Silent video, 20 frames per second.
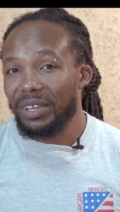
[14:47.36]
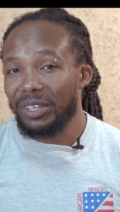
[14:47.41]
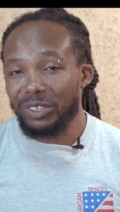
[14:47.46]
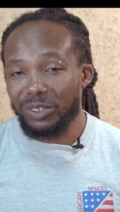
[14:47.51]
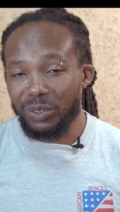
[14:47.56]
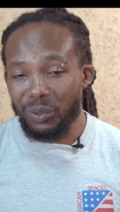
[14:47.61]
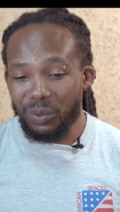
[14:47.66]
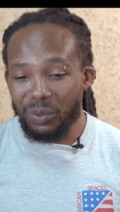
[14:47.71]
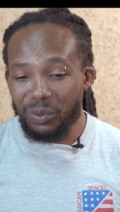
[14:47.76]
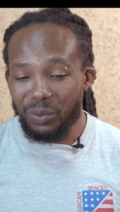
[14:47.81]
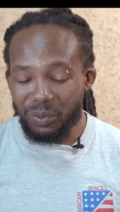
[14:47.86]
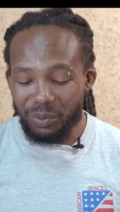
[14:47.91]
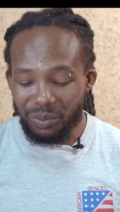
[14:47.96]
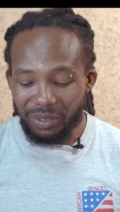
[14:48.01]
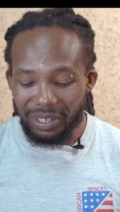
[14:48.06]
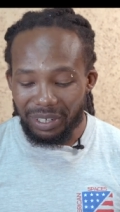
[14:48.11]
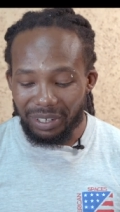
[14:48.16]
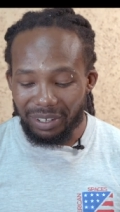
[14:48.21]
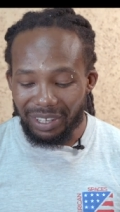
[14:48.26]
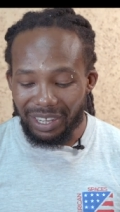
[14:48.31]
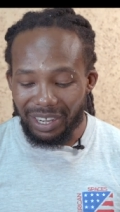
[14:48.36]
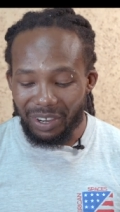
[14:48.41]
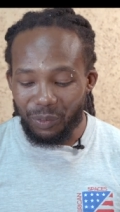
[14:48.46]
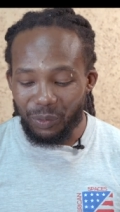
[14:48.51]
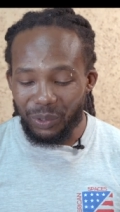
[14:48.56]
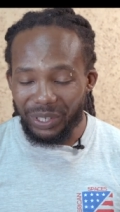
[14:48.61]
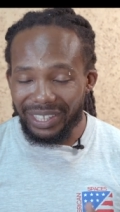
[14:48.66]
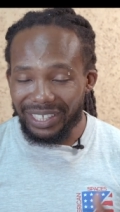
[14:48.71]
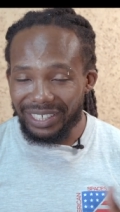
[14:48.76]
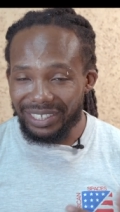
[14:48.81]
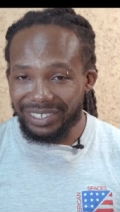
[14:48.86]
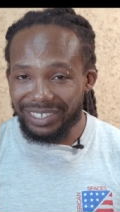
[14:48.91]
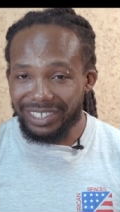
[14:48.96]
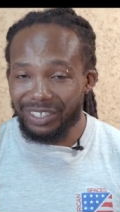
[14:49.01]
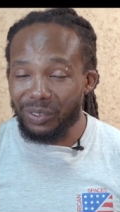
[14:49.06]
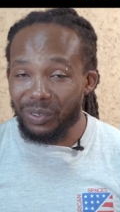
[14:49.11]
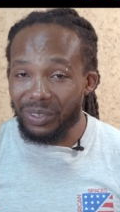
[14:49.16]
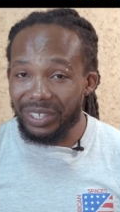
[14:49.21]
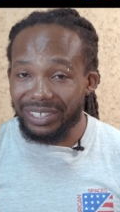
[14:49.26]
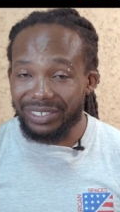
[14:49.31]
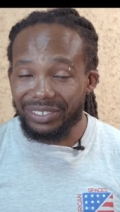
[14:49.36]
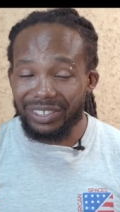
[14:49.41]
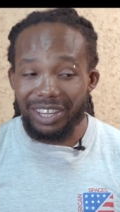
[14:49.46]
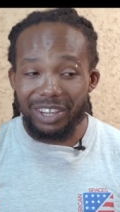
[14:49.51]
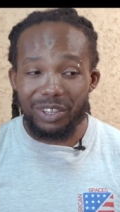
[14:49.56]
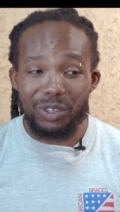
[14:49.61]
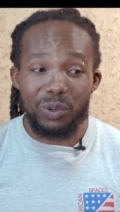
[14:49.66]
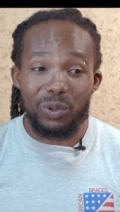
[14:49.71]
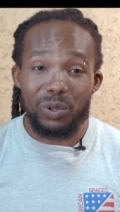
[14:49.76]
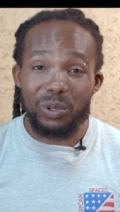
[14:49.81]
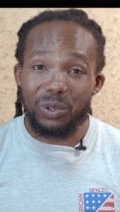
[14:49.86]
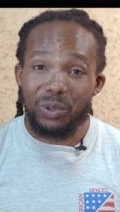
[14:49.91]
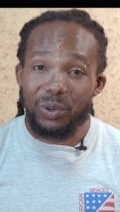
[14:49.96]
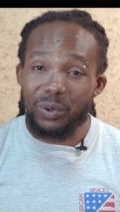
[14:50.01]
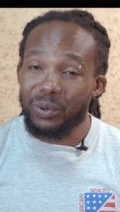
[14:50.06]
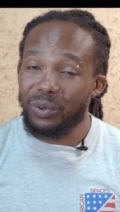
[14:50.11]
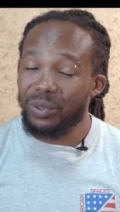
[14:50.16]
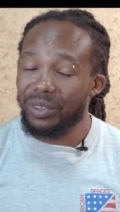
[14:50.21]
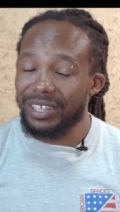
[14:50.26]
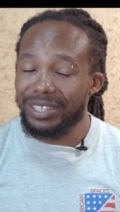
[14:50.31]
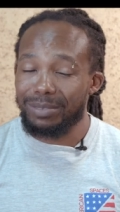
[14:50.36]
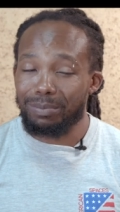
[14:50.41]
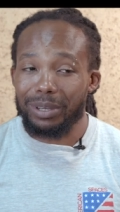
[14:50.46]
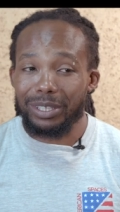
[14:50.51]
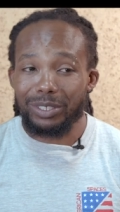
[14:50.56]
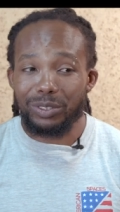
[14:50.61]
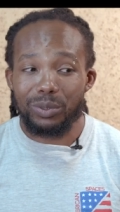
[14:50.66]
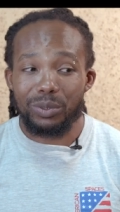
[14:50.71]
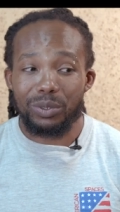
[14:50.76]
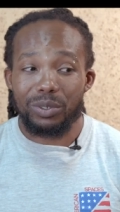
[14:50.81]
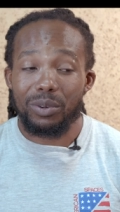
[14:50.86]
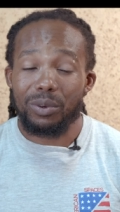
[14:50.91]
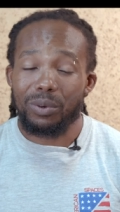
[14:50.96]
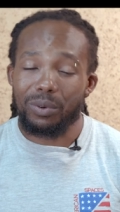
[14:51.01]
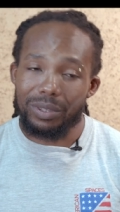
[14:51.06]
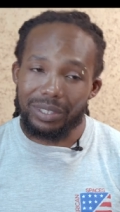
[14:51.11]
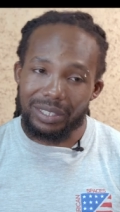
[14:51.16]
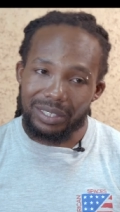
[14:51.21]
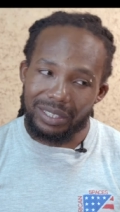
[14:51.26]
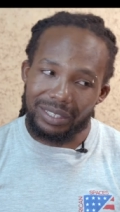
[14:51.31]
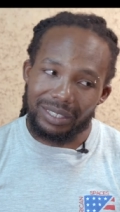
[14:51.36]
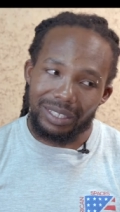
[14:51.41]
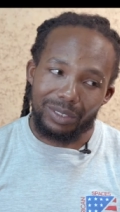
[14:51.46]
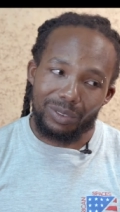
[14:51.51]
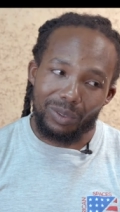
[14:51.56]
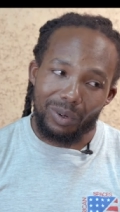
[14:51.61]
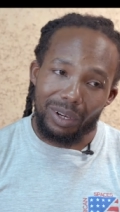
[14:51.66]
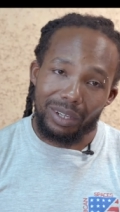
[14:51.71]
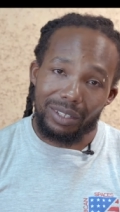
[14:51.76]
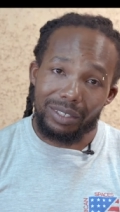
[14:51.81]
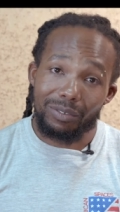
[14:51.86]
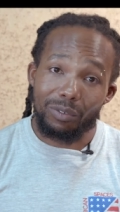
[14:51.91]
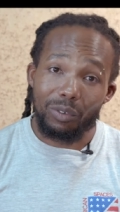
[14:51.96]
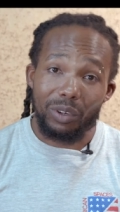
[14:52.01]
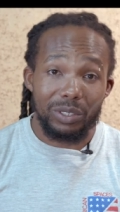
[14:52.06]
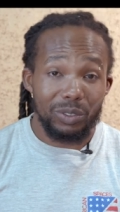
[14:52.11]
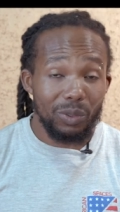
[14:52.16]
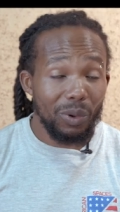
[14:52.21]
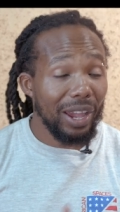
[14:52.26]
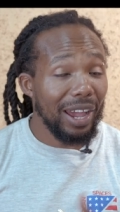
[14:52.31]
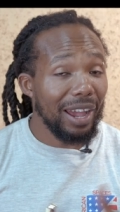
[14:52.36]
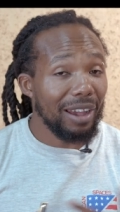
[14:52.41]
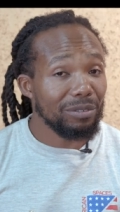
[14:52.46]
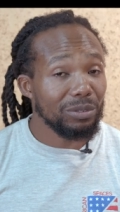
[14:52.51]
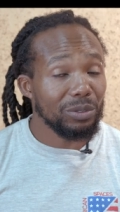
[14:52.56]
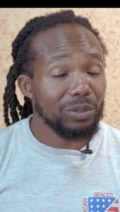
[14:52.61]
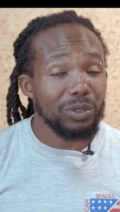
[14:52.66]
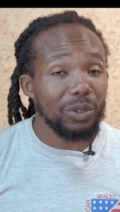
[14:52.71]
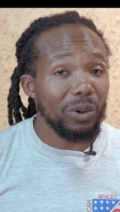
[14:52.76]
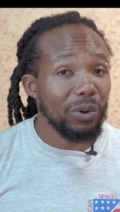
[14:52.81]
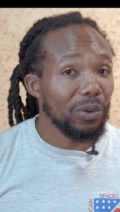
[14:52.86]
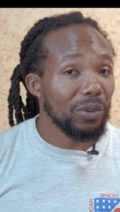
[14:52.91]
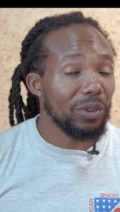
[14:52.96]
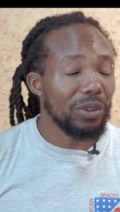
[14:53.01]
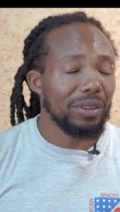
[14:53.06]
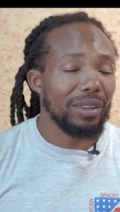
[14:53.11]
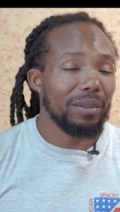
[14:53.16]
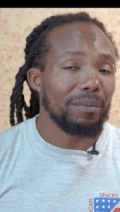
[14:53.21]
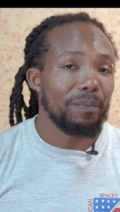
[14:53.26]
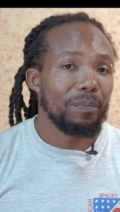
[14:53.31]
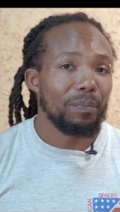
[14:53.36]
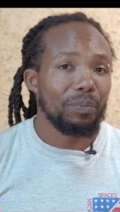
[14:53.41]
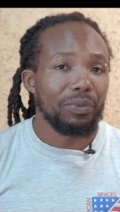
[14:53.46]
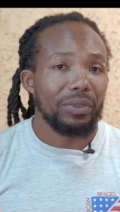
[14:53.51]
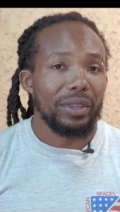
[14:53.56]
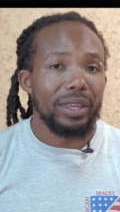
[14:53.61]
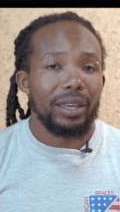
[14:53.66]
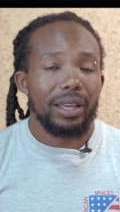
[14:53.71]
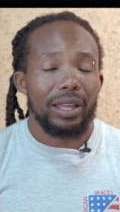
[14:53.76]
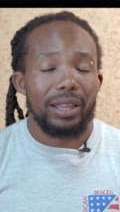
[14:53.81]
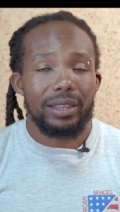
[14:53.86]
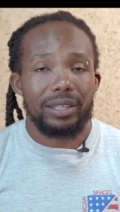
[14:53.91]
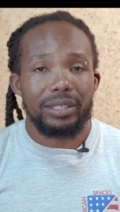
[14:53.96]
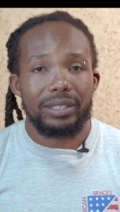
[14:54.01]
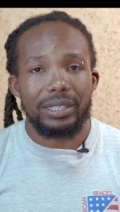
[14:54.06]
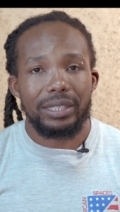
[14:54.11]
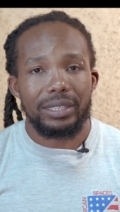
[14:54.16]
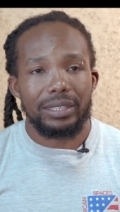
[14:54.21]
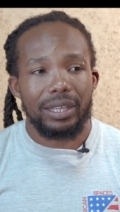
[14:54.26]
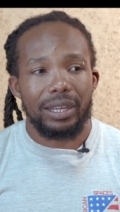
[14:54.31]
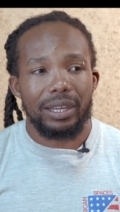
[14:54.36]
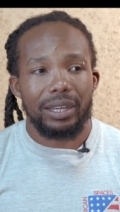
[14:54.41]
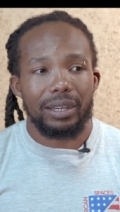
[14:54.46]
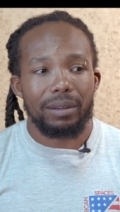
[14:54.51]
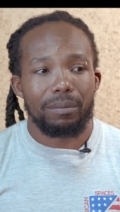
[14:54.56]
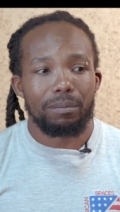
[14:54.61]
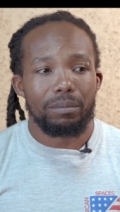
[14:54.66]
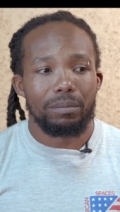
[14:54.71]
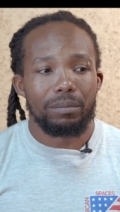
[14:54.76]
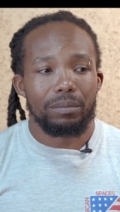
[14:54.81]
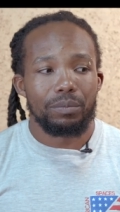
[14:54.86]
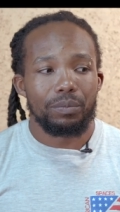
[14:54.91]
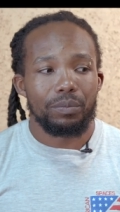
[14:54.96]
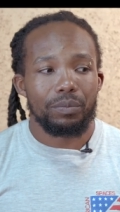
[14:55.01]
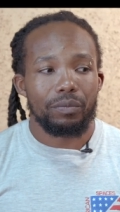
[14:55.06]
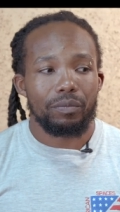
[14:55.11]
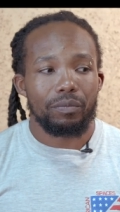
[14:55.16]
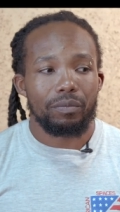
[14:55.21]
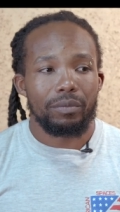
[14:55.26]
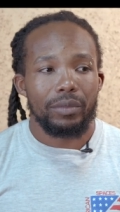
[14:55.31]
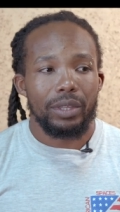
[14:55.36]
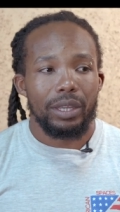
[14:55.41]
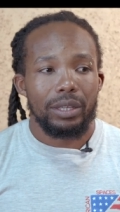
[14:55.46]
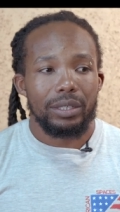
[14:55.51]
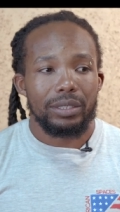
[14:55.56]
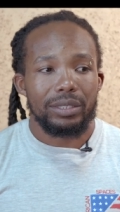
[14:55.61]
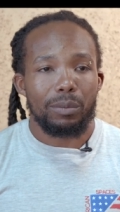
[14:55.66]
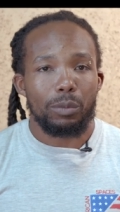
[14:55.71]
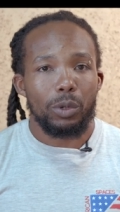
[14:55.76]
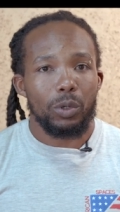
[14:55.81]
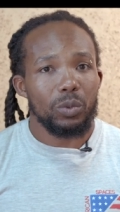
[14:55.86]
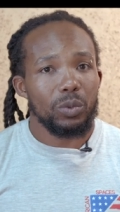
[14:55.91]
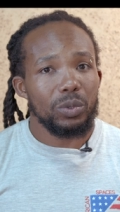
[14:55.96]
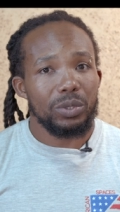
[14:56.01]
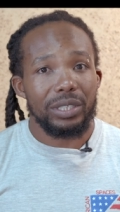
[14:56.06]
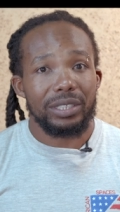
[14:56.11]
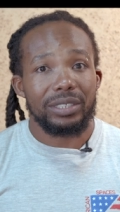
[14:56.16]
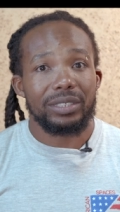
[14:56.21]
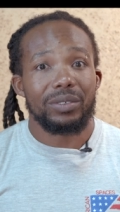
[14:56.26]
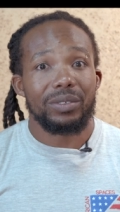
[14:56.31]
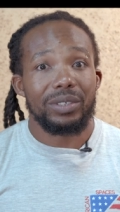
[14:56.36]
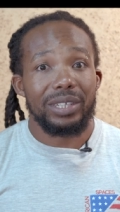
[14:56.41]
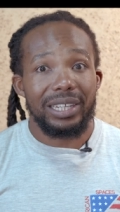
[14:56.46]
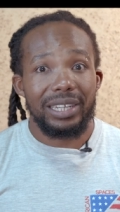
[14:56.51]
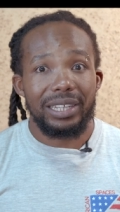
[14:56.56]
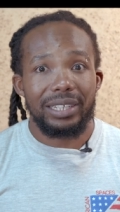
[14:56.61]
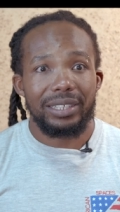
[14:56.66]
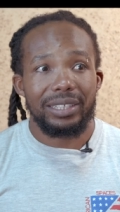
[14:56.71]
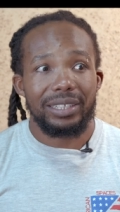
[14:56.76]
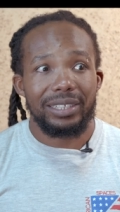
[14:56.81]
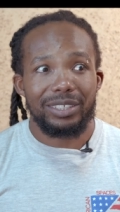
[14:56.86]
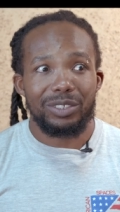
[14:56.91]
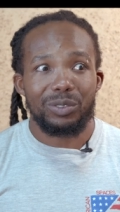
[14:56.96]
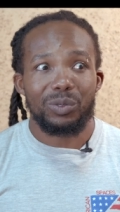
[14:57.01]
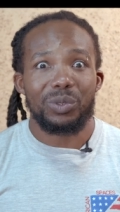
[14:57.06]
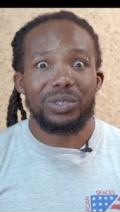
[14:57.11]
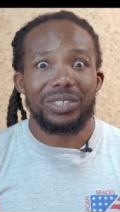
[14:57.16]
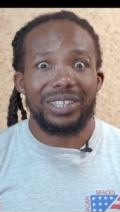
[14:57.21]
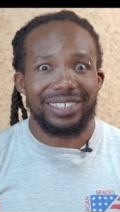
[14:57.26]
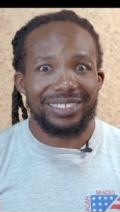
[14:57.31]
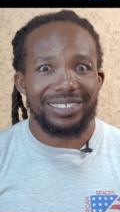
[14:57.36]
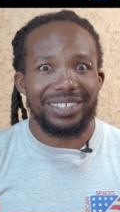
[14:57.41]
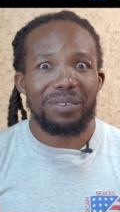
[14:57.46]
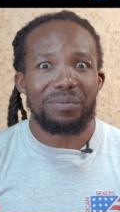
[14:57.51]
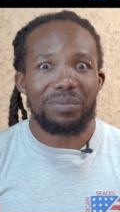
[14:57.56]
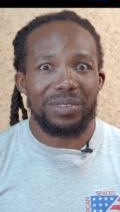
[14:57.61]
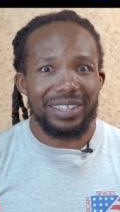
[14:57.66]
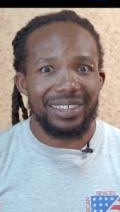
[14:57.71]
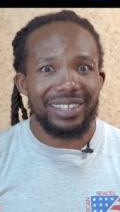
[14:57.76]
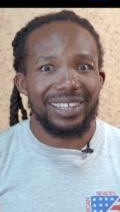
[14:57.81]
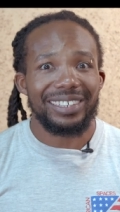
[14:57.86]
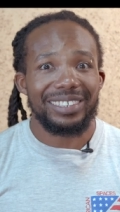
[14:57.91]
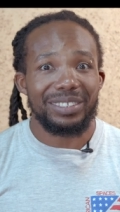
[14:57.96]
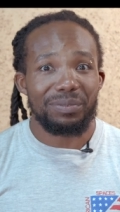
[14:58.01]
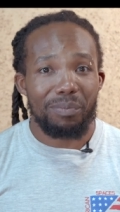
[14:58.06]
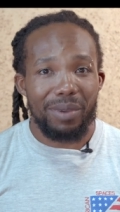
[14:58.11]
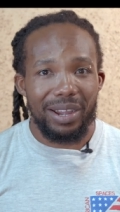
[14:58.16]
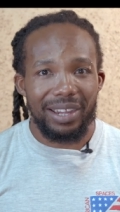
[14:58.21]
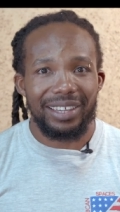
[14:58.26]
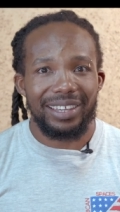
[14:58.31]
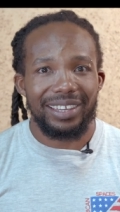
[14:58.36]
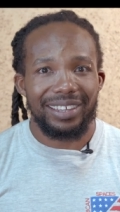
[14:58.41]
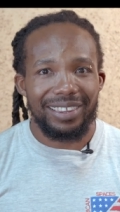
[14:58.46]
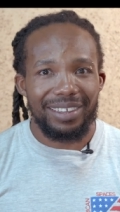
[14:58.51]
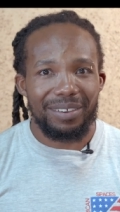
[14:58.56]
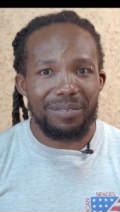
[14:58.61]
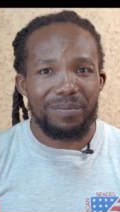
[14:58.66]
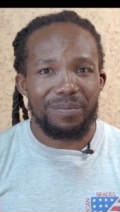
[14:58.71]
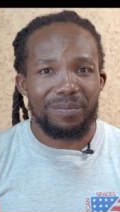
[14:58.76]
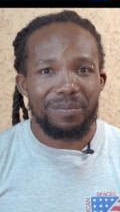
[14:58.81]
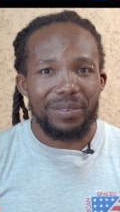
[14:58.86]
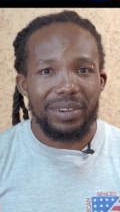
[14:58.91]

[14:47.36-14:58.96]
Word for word: So when they sit on the chair, you'll know this person, oh, this is a talkative one, so I have to talk with them. This is um, someone who just really needs to share something that is bugging them.